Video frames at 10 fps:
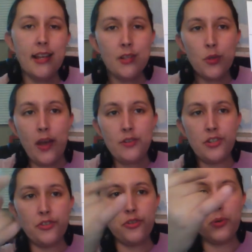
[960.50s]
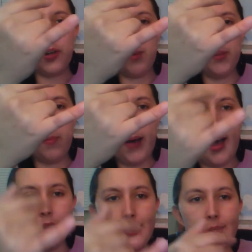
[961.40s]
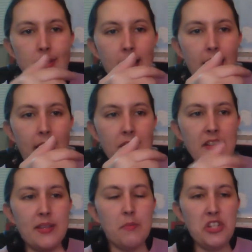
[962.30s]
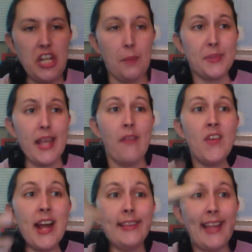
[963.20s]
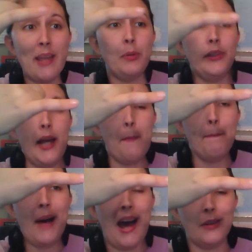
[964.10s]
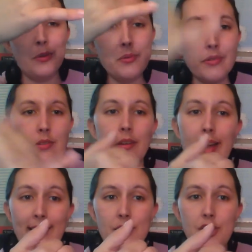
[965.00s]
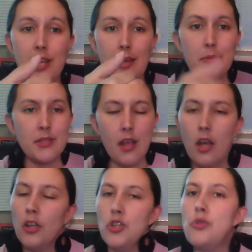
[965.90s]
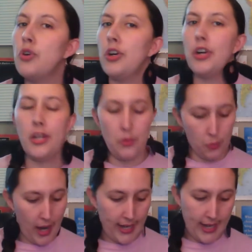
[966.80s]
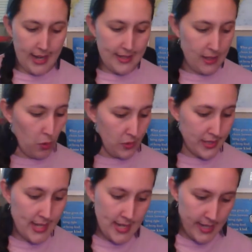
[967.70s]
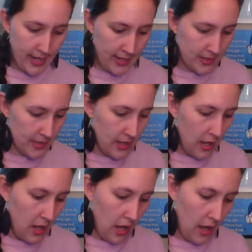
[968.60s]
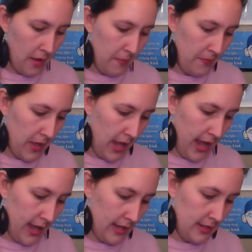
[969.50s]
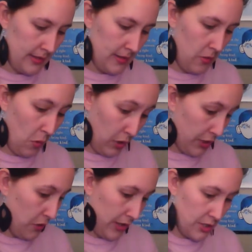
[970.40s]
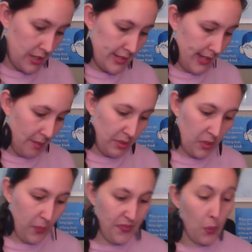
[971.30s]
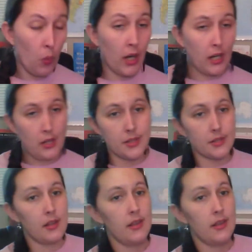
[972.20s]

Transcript: So I just drew a couple of bottles and then some chips and then I labeled it bottles and chips. You could write it as a whole sentence um, and or you could just label it with the words